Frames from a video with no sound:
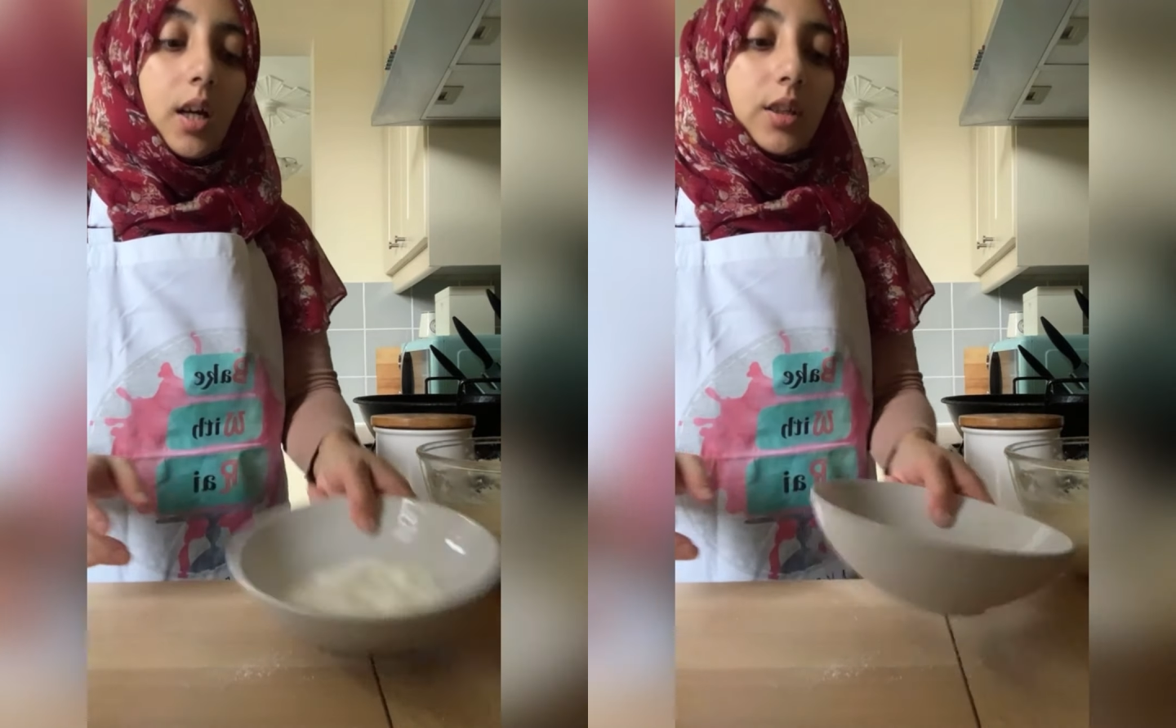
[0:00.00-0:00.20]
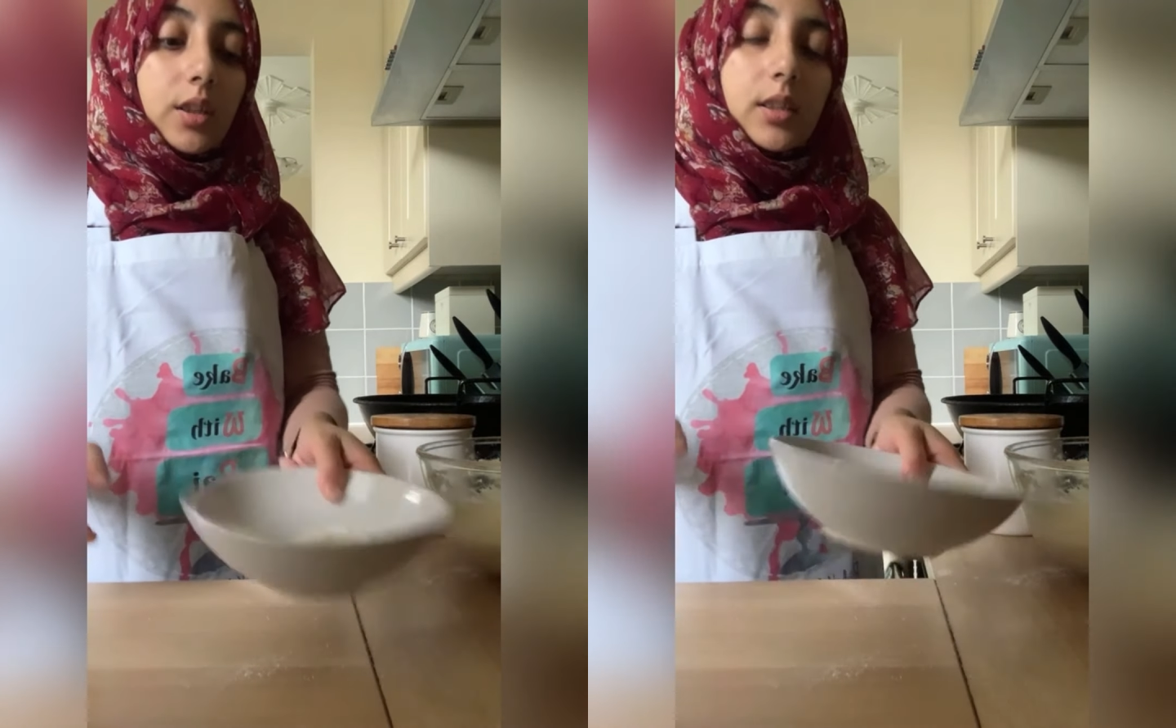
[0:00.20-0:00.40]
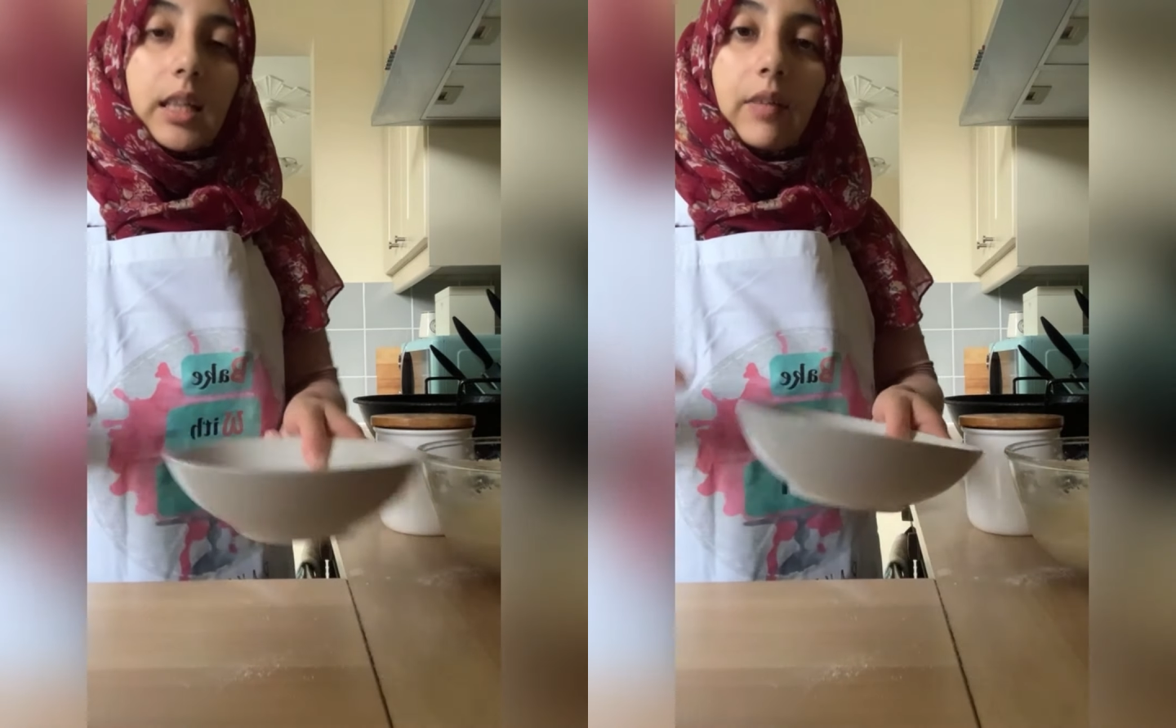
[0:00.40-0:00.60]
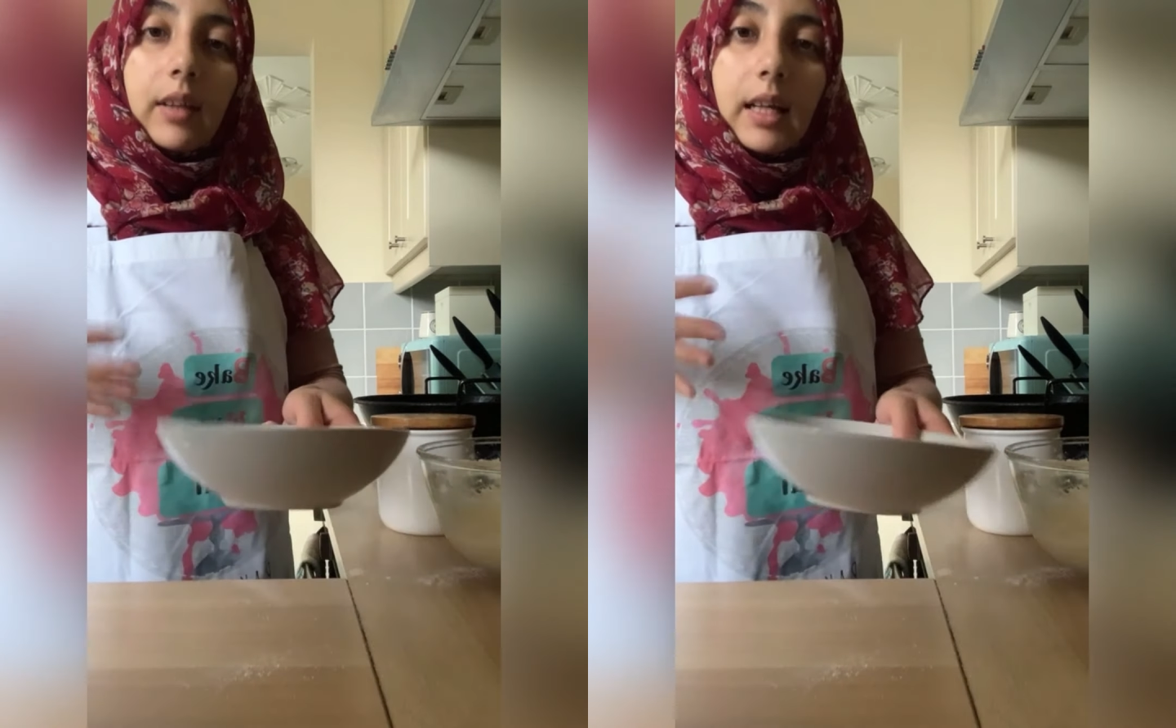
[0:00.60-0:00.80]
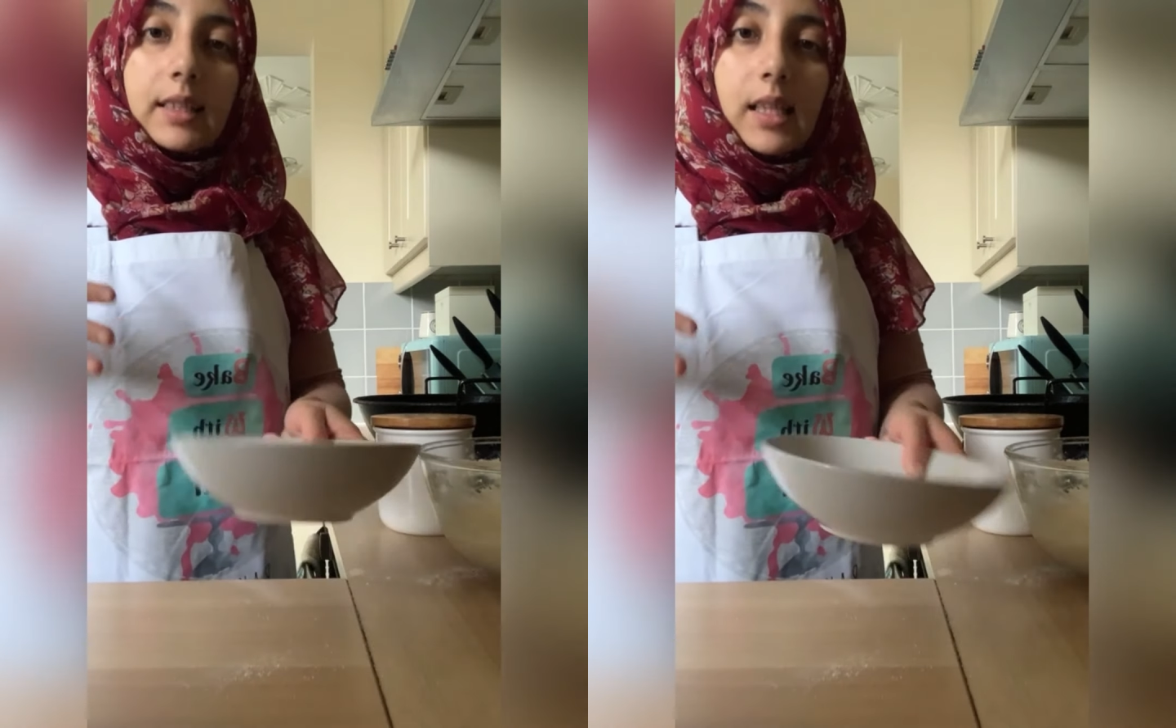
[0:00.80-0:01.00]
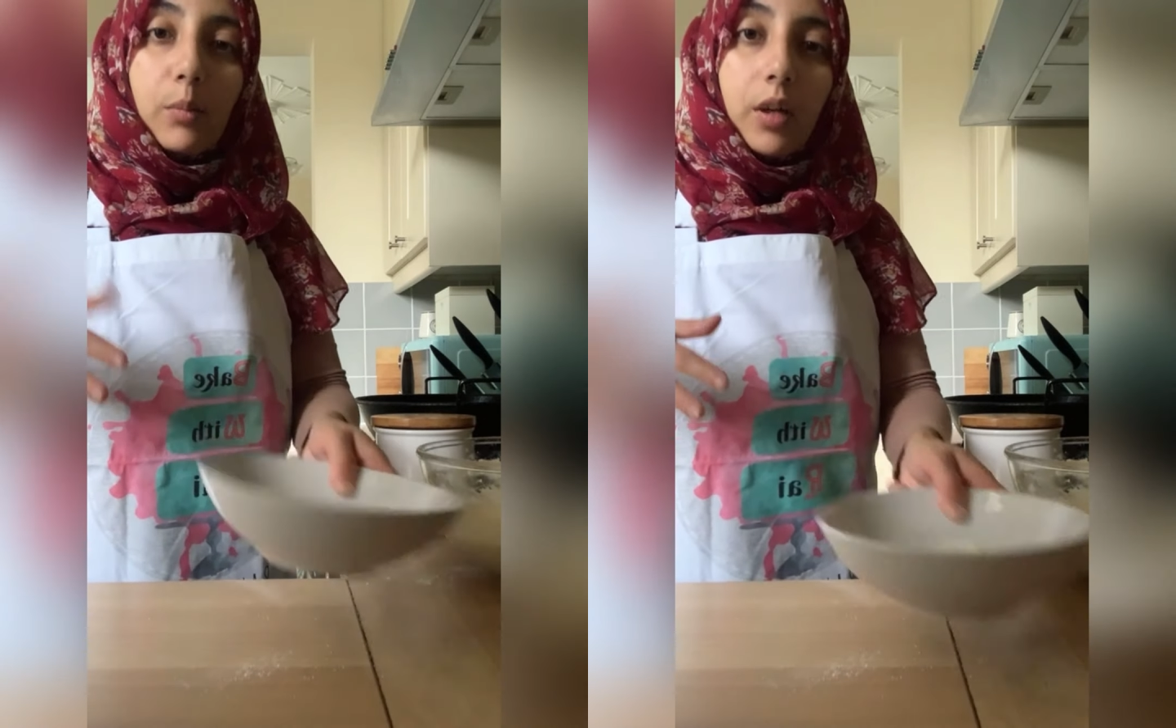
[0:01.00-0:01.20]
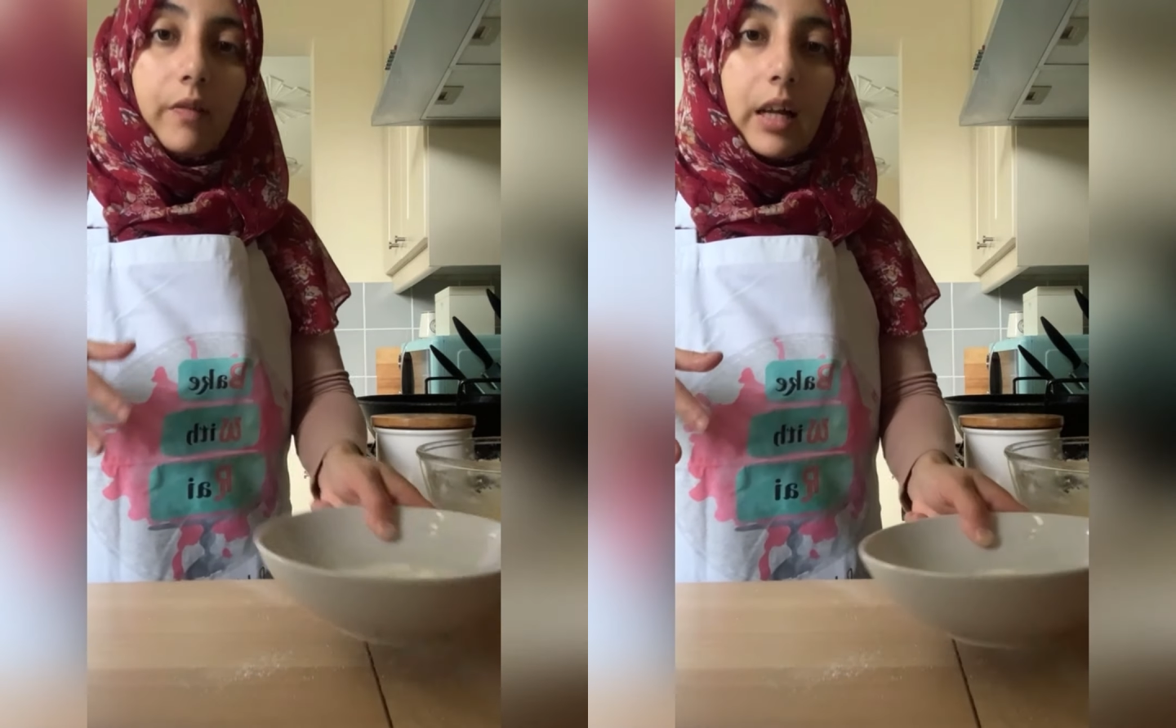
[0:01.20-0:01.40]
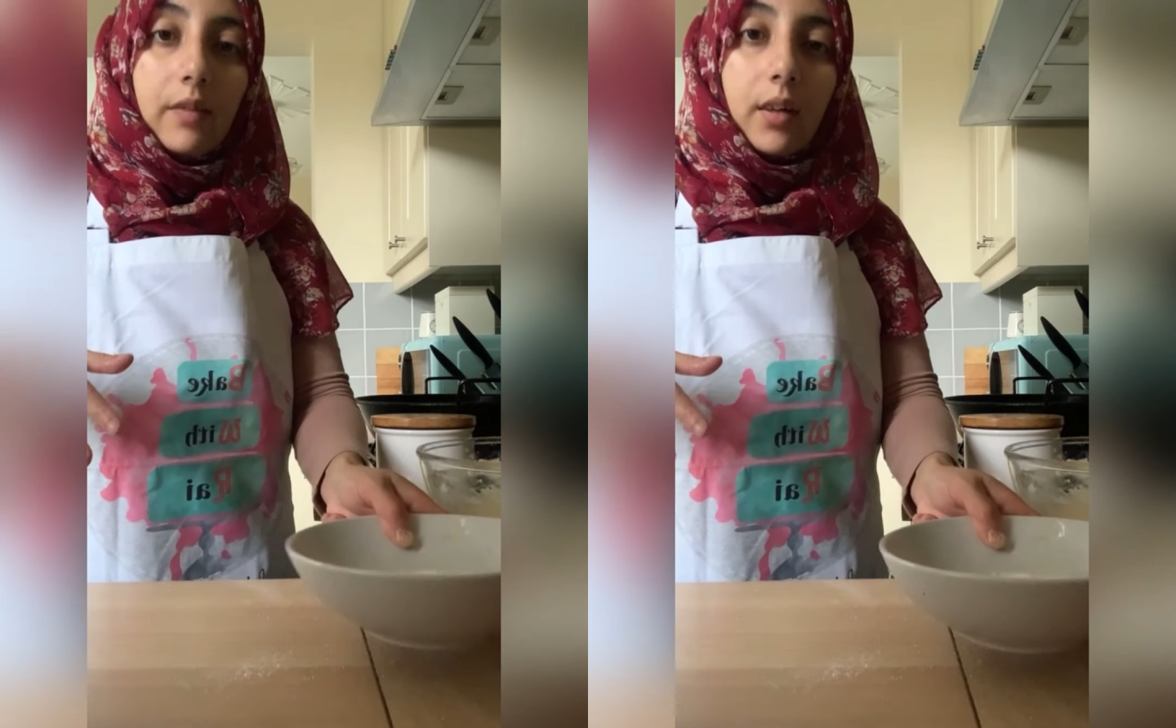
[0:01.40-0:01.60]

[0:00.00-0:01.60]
just to give it that cinnamon flavour